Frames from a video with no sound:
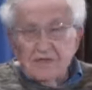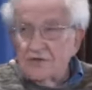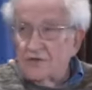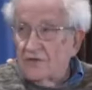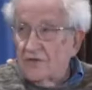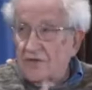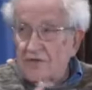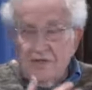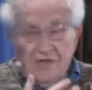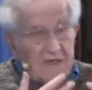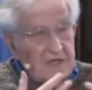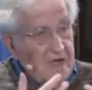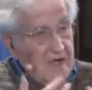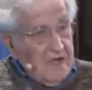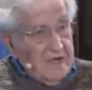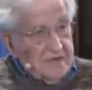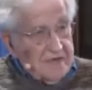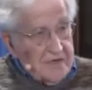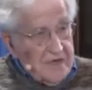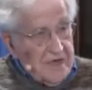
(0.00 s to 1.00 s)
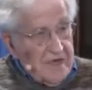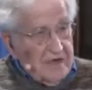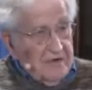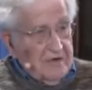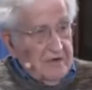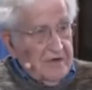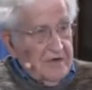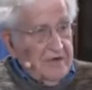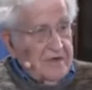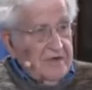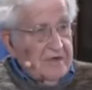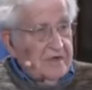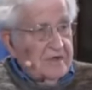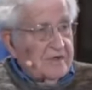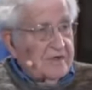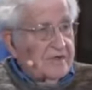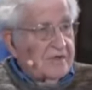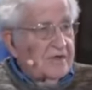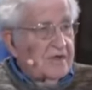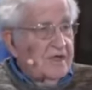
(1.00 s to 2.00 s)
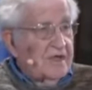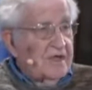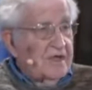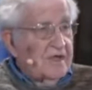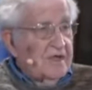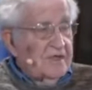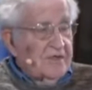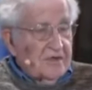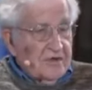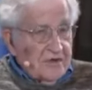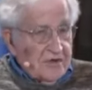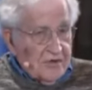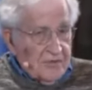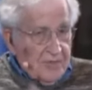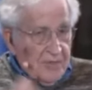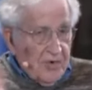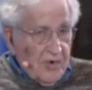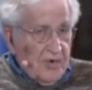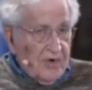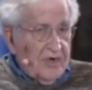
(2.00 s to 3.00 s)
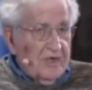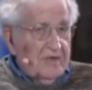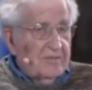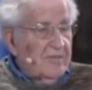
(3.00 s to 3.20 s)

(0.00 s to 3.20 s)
during the Eisenhower years, that are supported